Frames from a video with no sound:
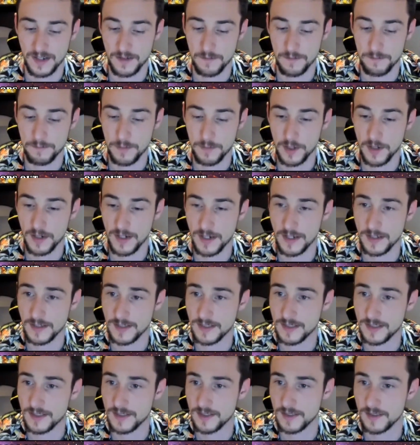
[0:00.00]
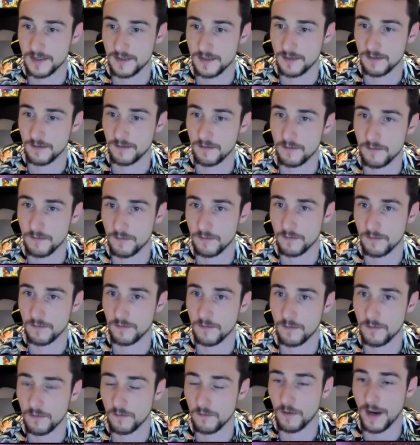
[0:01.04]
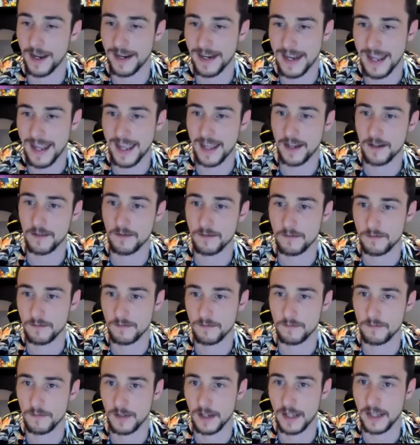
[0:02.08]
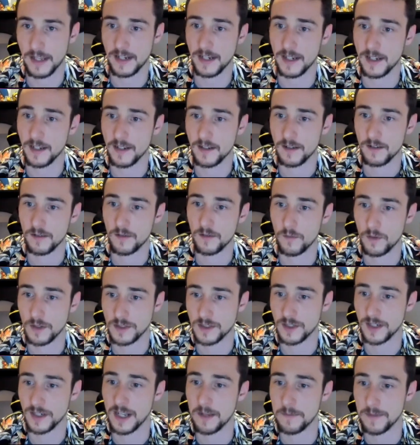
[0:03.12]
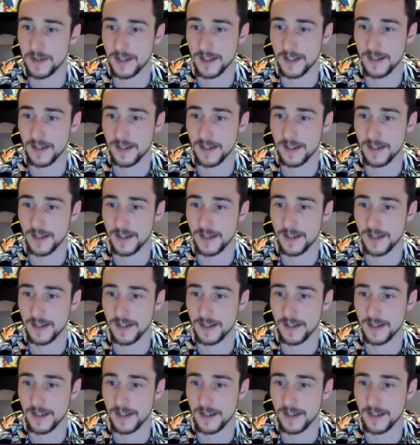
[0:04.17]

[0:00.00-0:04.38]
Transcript: Bernie's right hand lady. What's her name?